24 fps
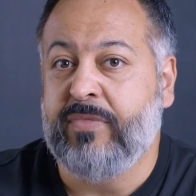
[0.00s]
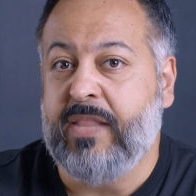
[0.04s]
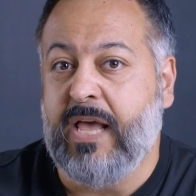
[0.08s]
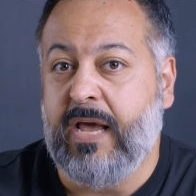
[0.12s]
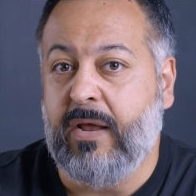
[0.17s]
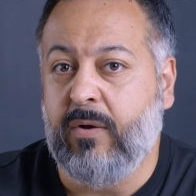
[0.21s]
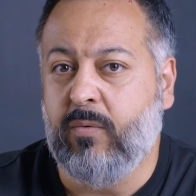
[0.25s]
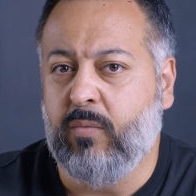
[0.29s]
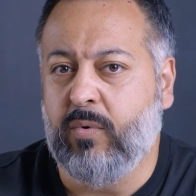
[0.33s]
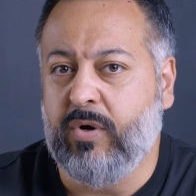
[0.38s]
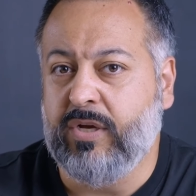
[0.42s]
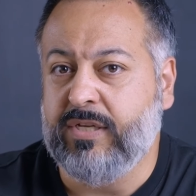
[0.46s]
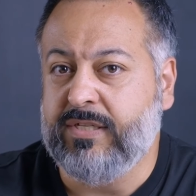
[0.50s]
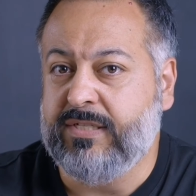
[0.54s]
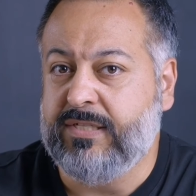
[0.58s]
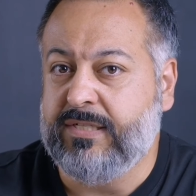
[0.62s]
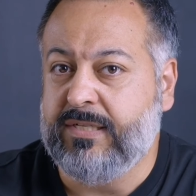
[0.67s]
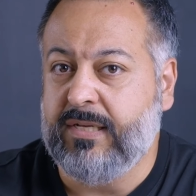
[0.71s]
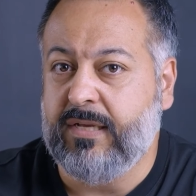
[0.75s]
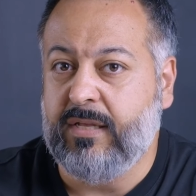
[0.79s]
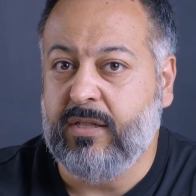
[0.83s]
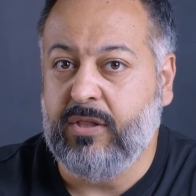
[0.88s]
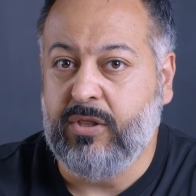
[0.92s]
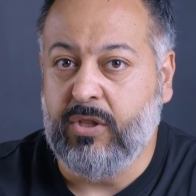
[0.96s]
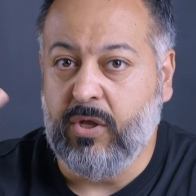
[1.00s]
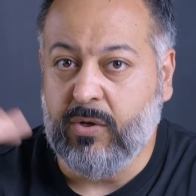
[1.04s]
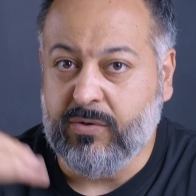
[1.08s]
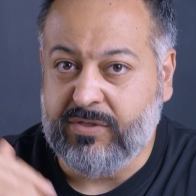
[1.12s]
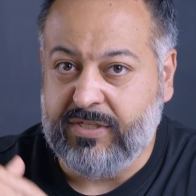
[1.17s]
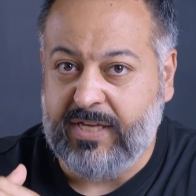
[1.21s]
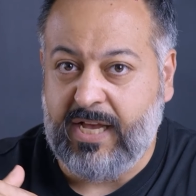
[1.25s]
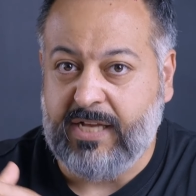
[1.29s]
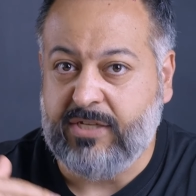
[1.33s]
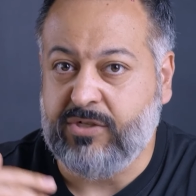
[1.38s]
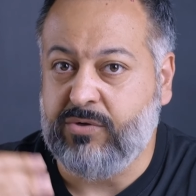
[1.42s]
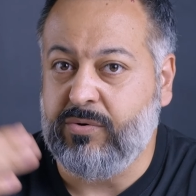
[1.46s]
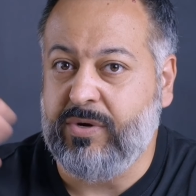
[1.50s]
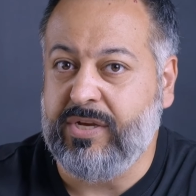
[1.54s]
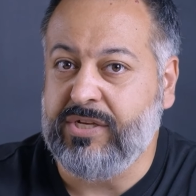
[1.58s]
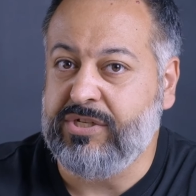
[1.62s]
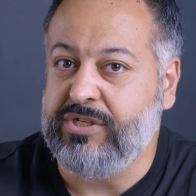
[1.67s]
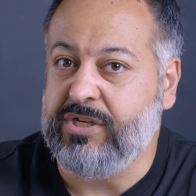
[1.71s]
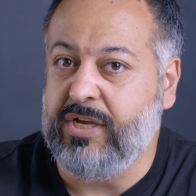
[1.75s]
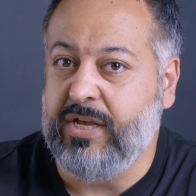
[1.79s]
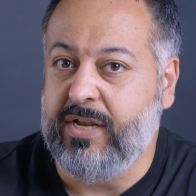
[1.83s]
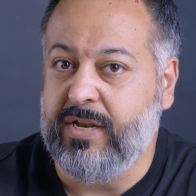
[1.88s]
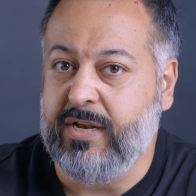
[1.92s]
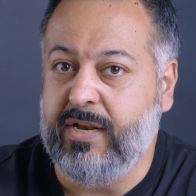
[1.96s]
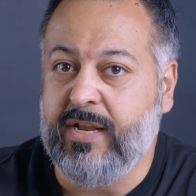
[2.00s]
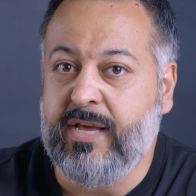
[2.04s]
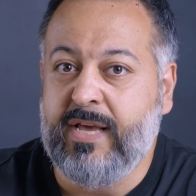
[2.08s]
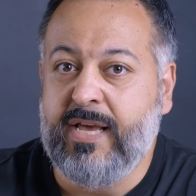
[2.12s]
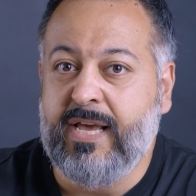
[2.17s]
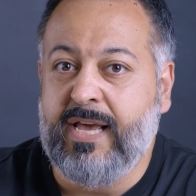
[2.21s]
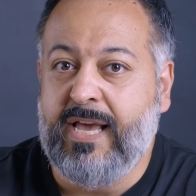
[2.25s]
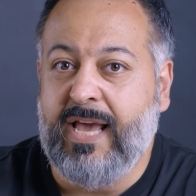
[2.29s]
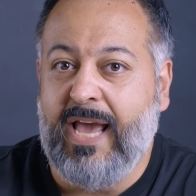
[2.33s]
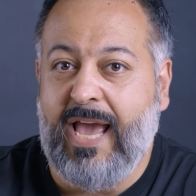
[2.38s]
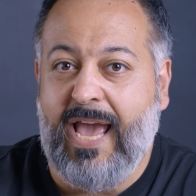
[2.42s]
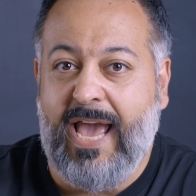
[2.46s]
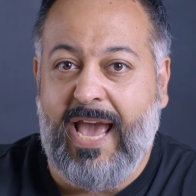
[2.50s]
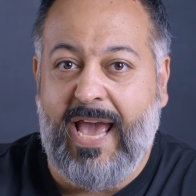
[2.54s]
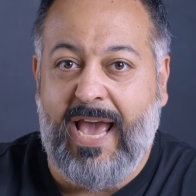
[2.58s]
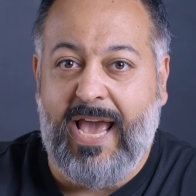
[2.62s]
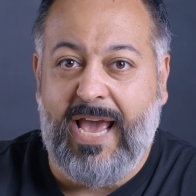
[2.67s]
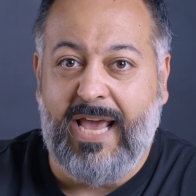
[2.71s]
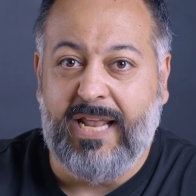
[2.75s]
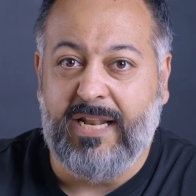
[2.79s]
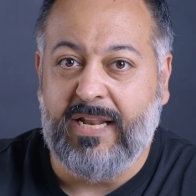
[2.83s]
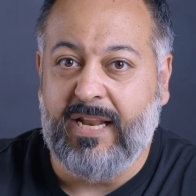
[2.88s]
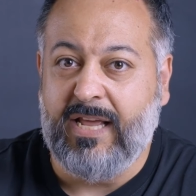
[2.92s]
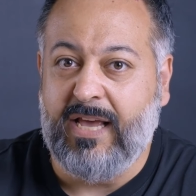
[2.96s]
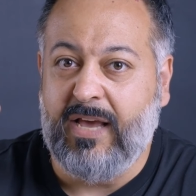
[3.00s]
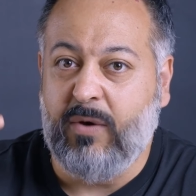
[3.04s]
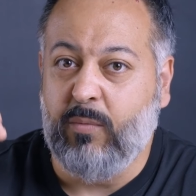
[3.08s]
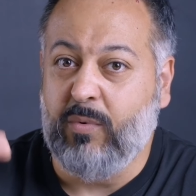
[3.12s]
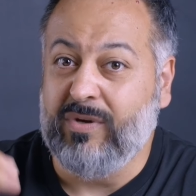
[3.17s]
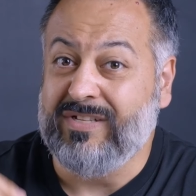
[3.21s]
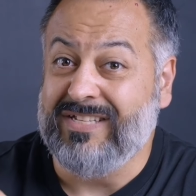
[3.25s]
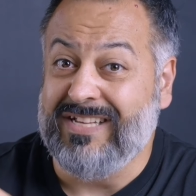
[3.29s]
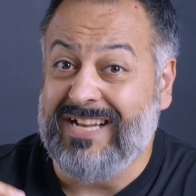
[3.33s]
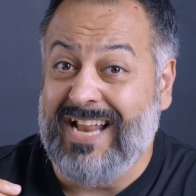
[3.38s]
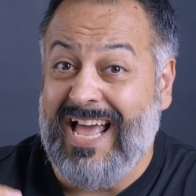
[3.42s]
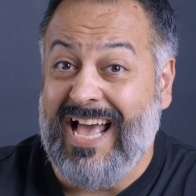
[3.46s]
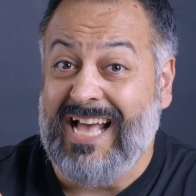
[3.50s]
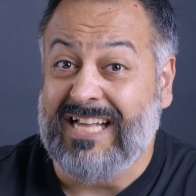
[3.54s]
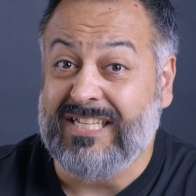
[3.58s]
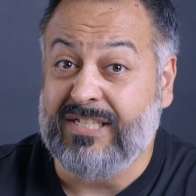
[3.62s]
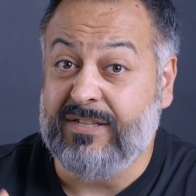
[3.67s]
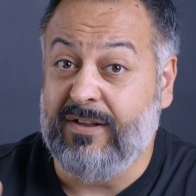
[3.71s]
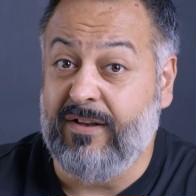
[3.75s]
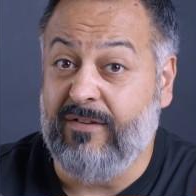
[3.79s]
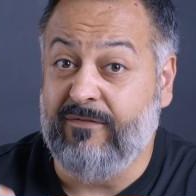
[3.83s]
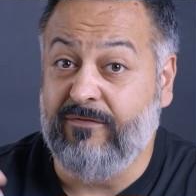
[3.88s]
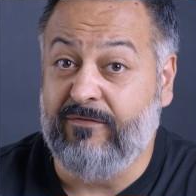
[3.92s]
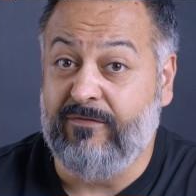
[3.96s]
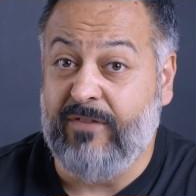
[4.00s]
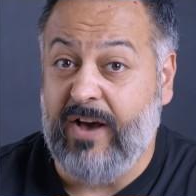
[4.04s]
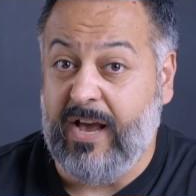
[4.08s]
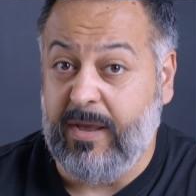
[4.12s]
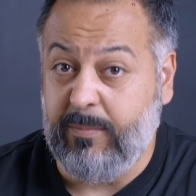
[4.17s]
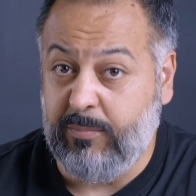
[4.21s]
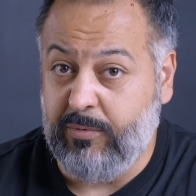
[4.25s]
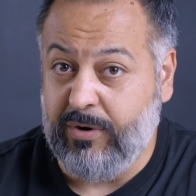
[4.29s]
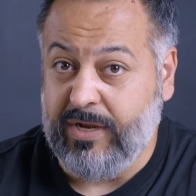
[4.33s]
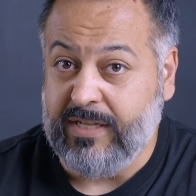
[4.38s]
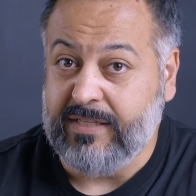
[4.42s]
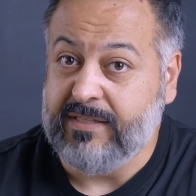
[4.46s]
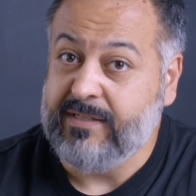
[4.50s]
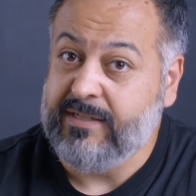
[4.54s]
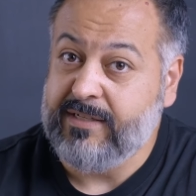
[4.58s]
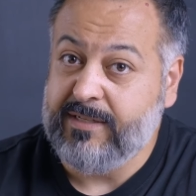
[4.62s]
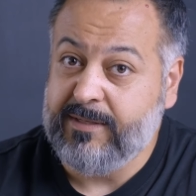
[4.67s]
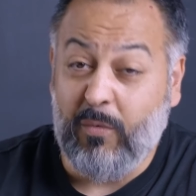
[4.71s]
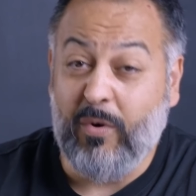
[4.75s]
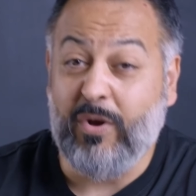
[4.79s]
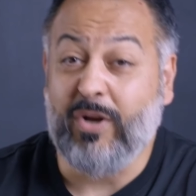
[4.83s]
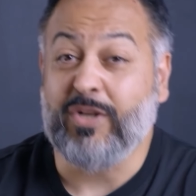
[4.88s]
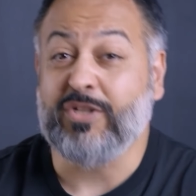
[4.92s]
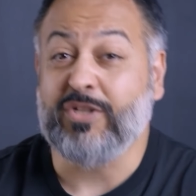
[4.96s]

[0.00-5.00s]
that was low saturation and it wasn't as vibrant. What